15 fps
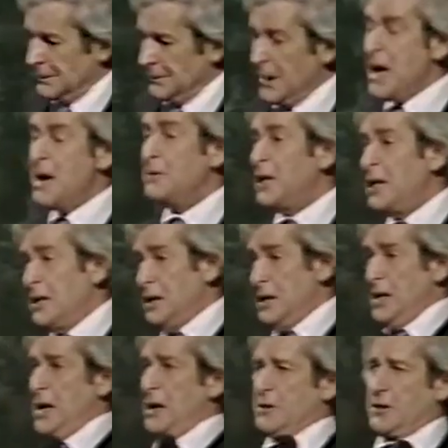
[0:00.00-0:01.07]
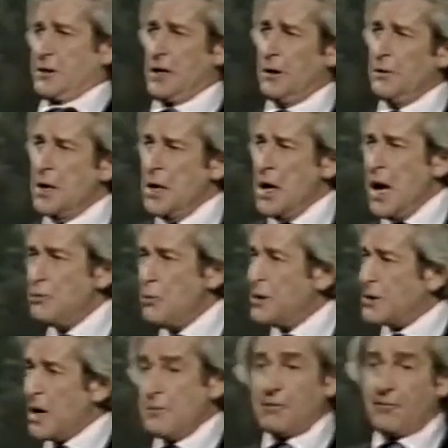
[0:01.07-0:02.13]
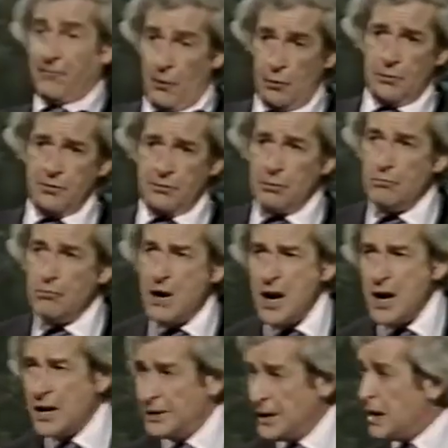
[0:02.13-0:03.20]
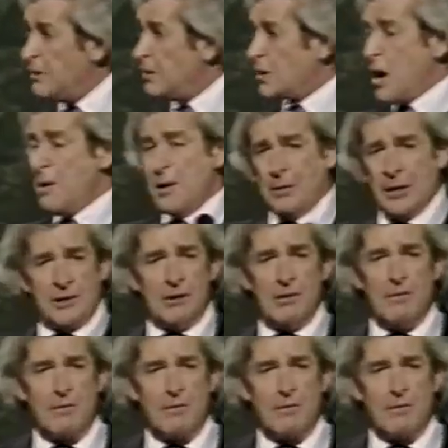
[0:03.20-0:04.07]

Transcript: Now, in our society, at one time phones were rare. Now they're commonplace. They're